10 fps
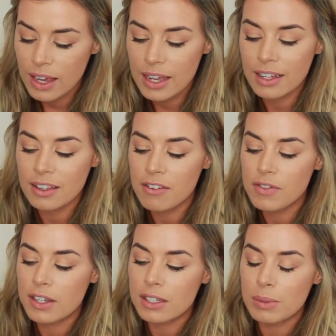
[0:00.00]
And I
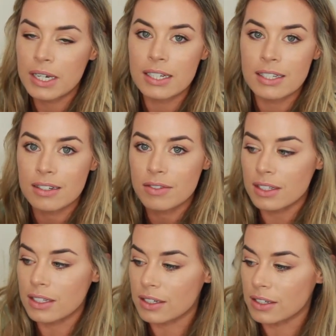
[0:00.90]
love this because of
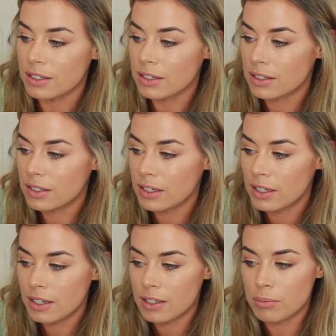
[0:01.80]
the little
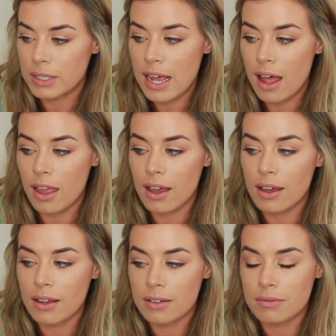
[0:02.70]
metallic